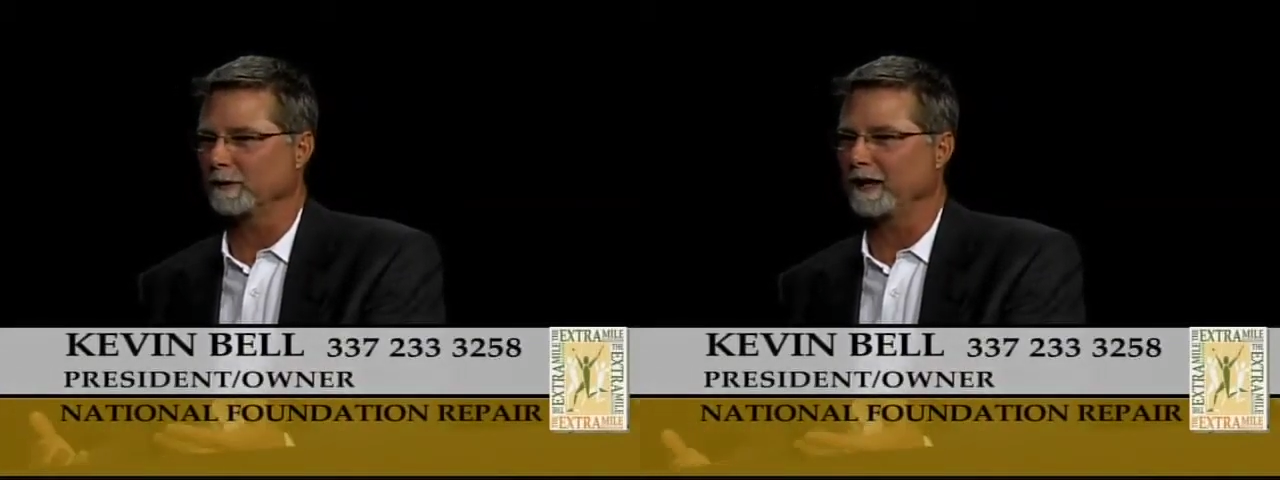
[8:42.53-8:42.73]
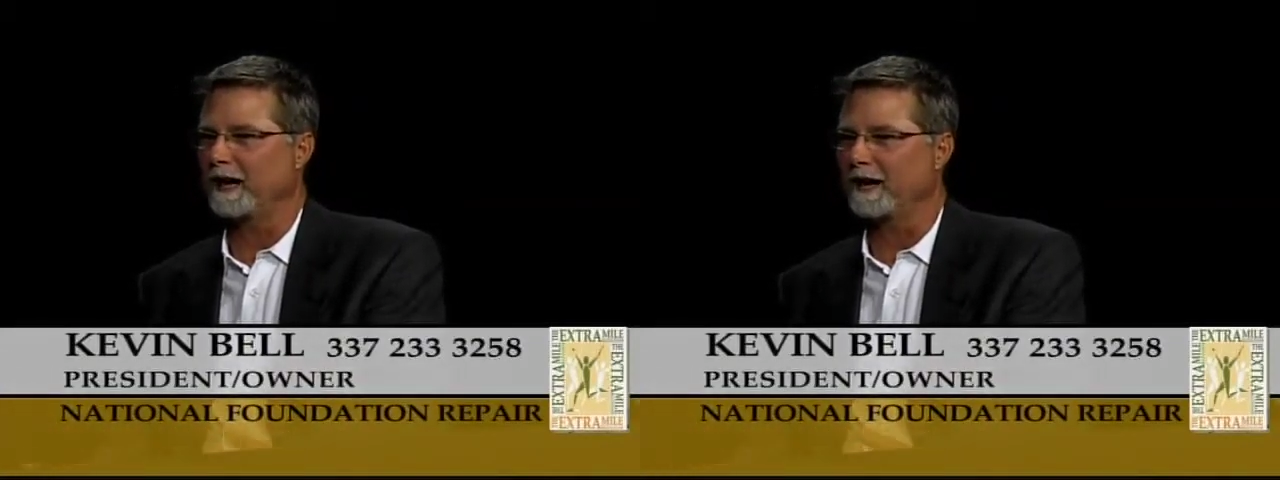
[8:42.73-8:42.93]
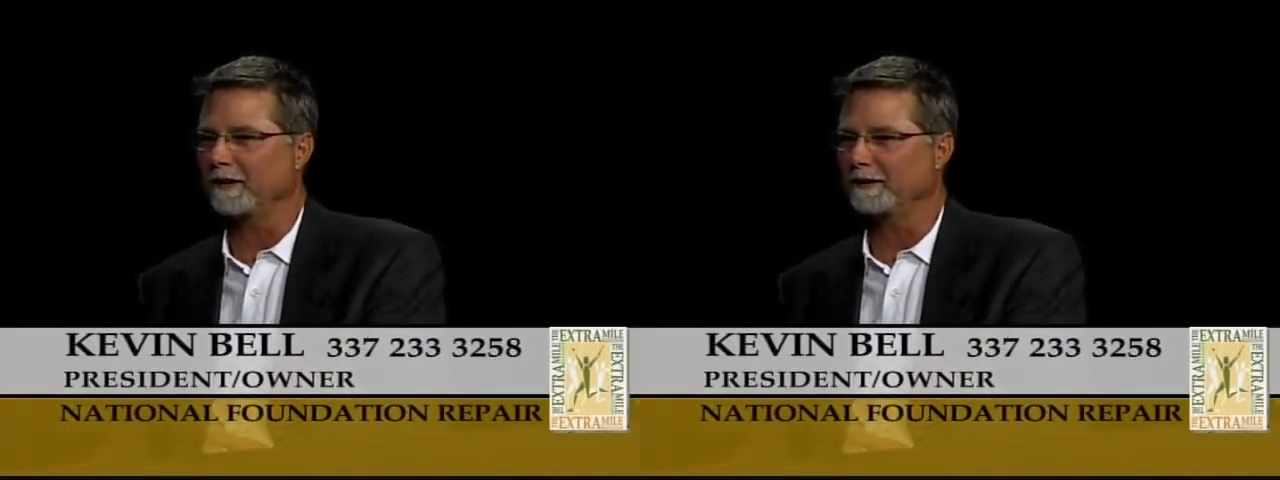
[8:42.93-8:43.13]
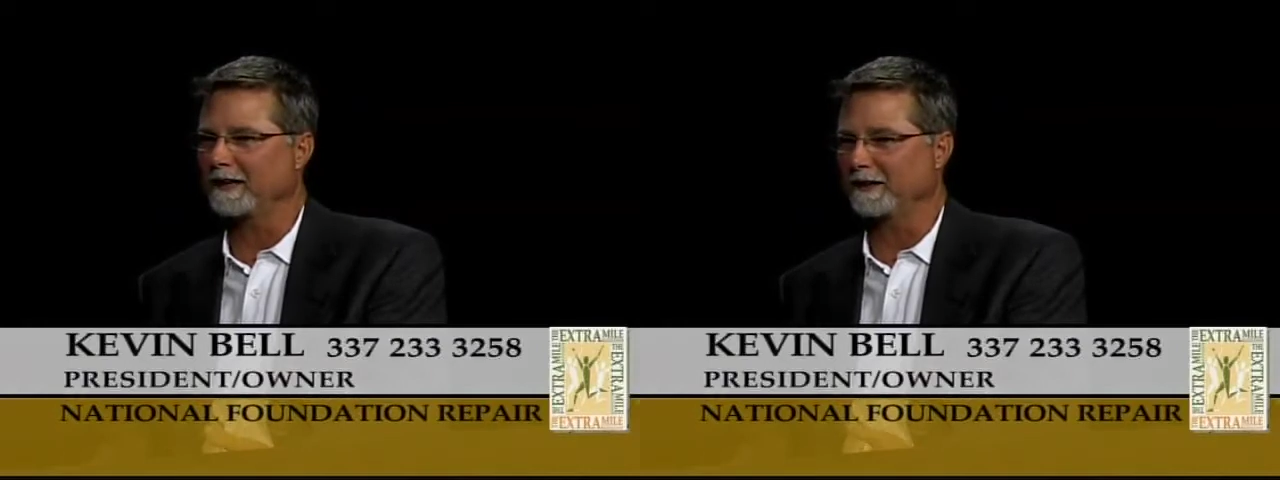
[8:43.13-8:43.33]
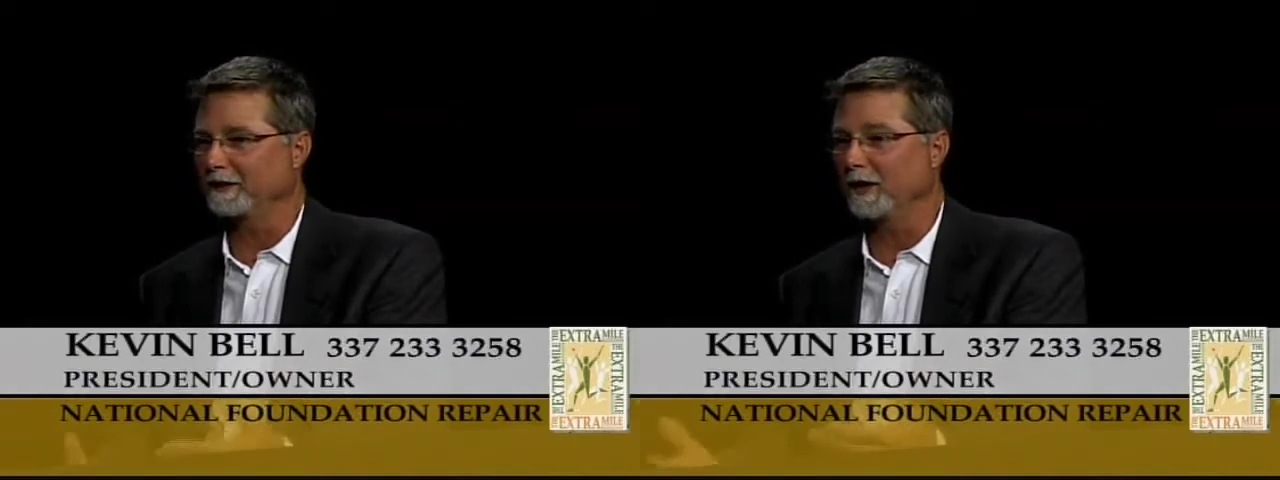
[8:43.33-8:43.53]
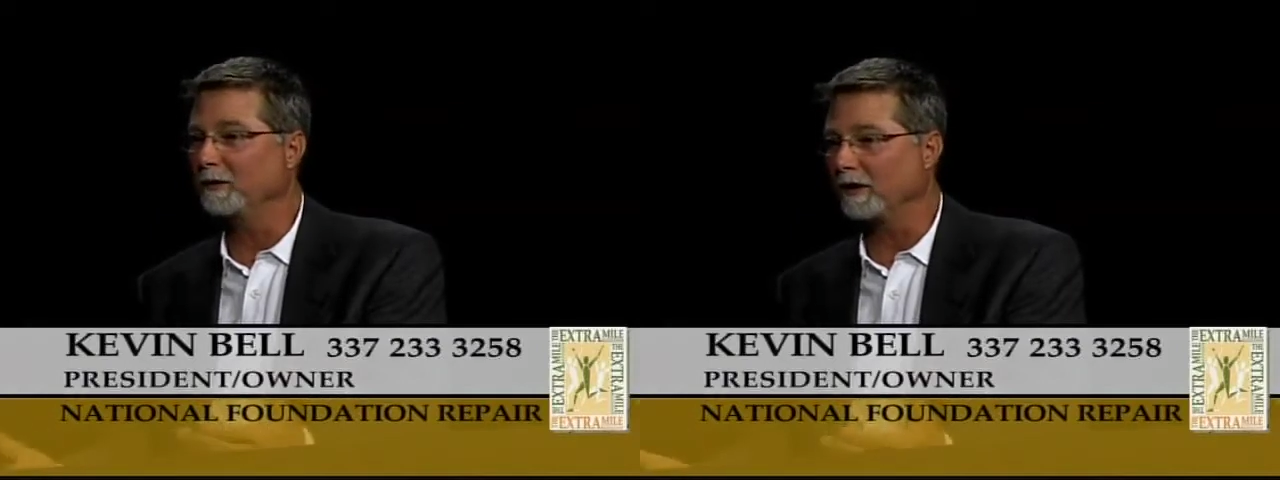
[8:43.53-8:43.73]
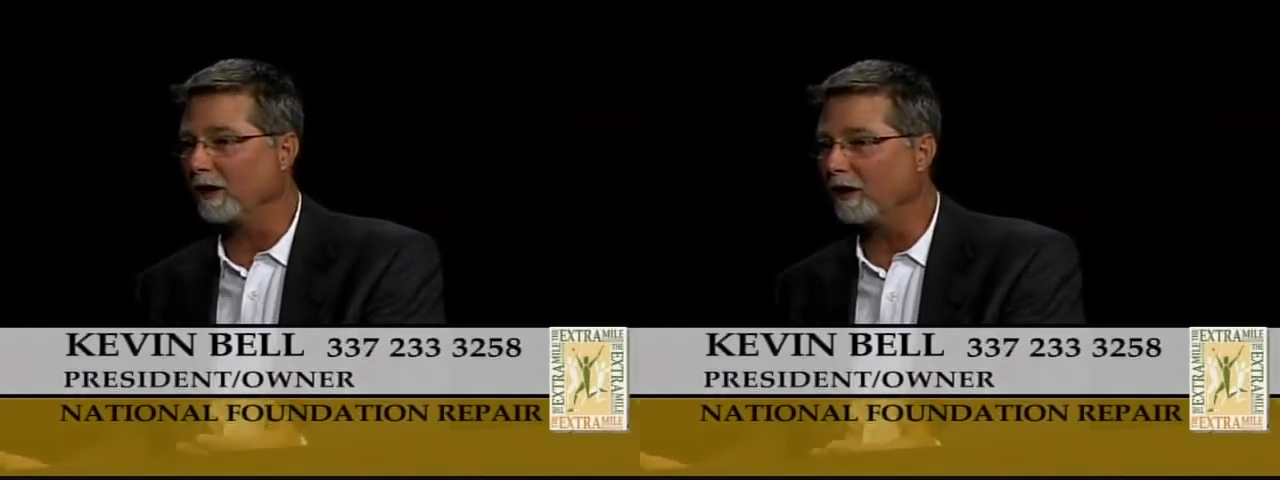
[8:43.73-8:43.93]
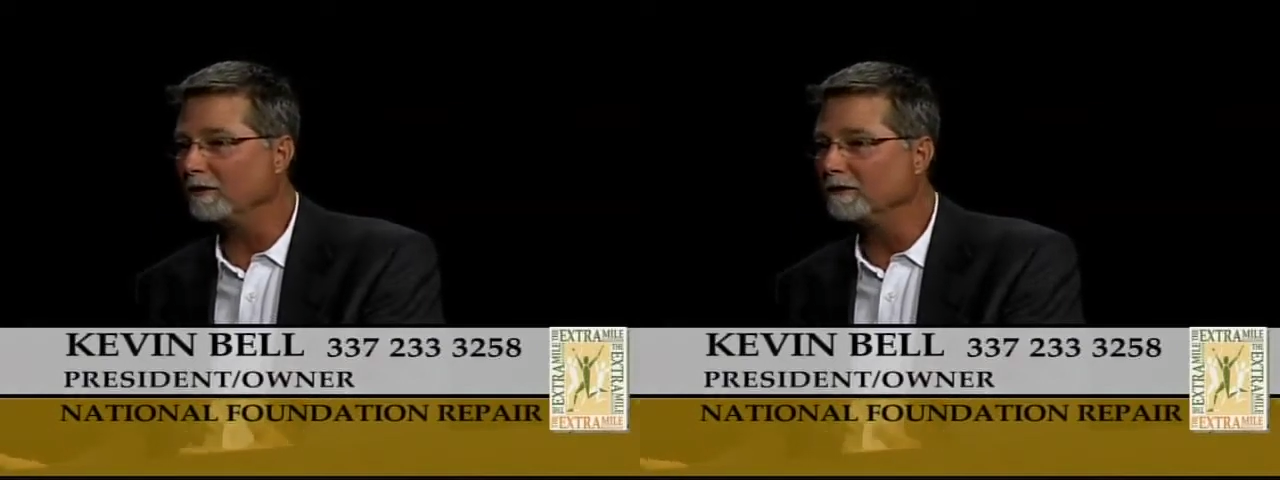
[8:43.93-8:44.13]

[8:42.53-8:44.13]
we hire kind of know it all.